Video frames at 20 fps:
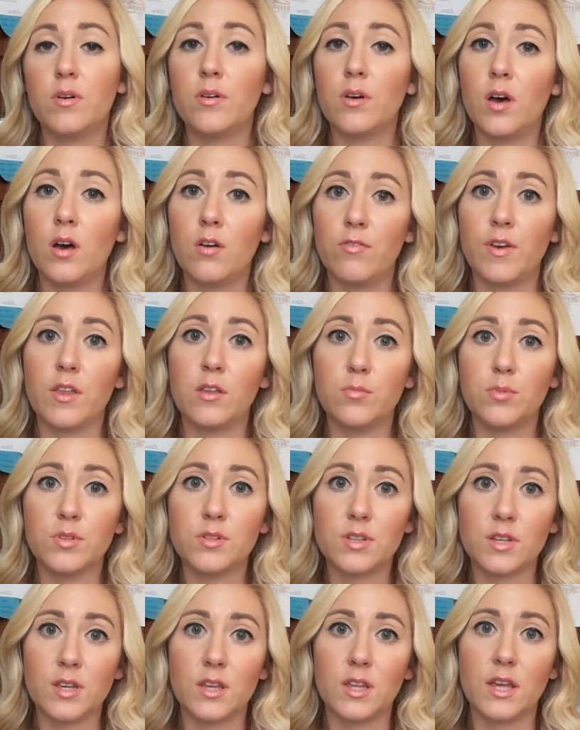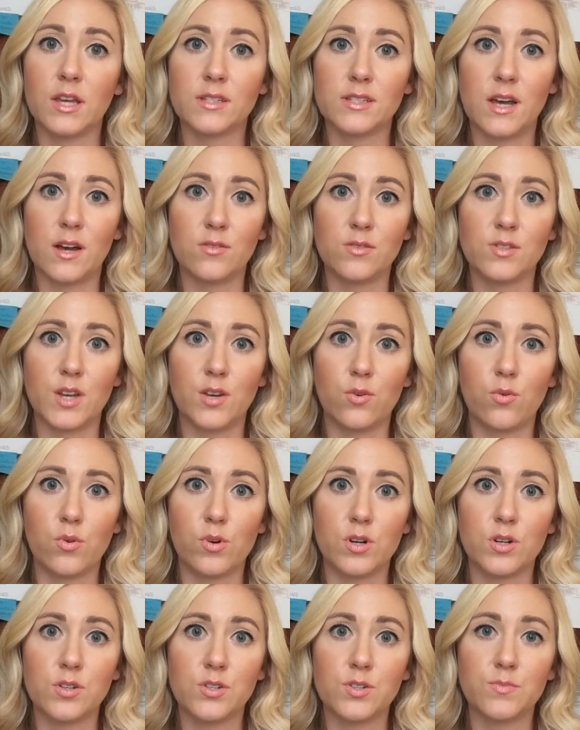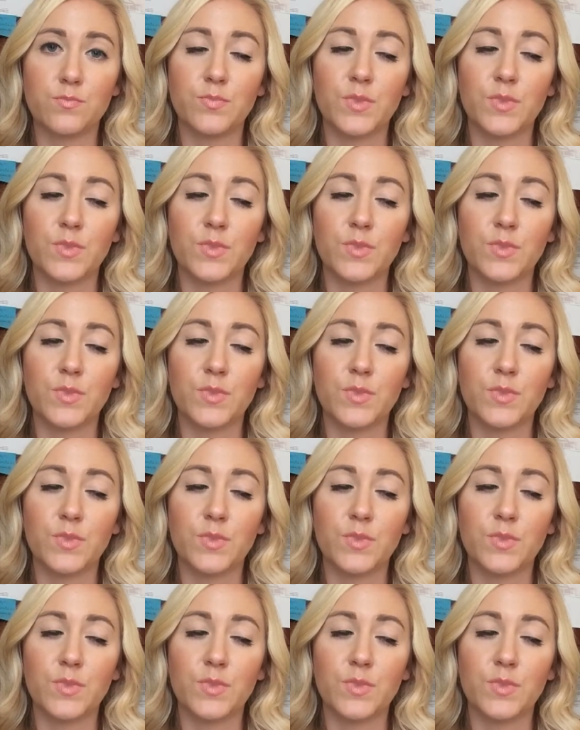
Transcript: available to collect outside orders.